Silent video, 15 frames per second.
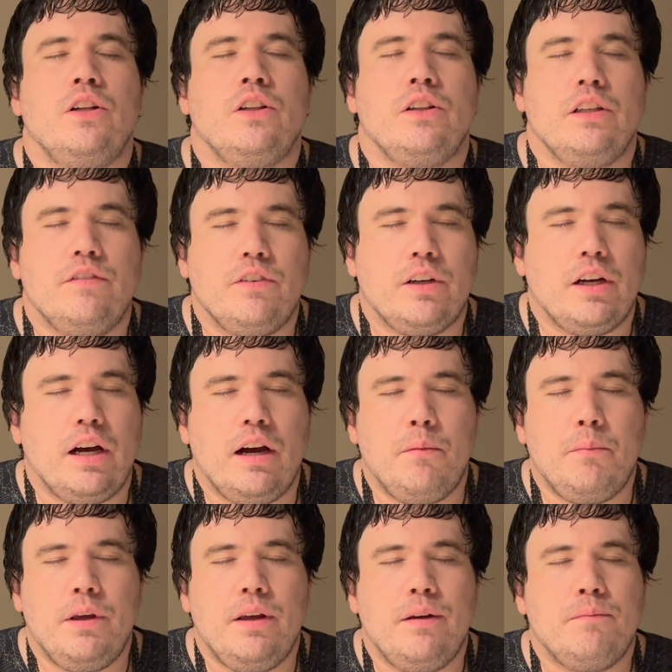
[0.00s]
leave a
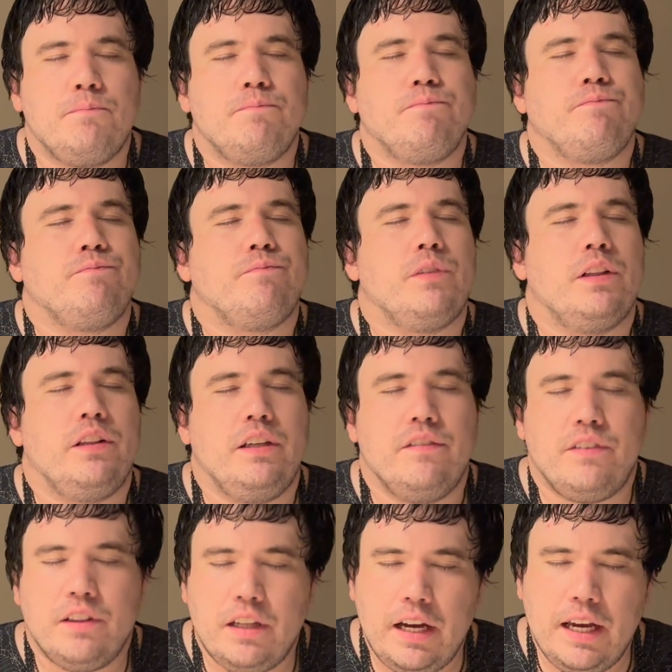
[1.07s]
comment,
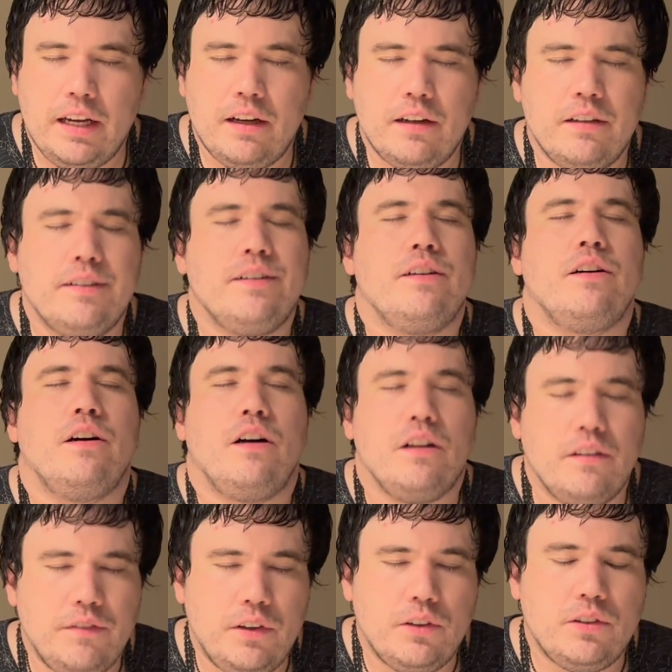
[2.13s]
leave a like,
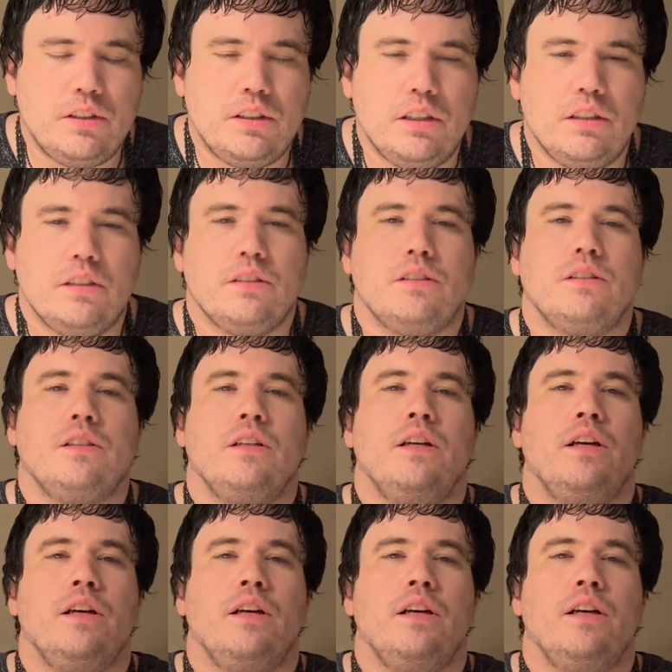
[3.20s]
all of those things.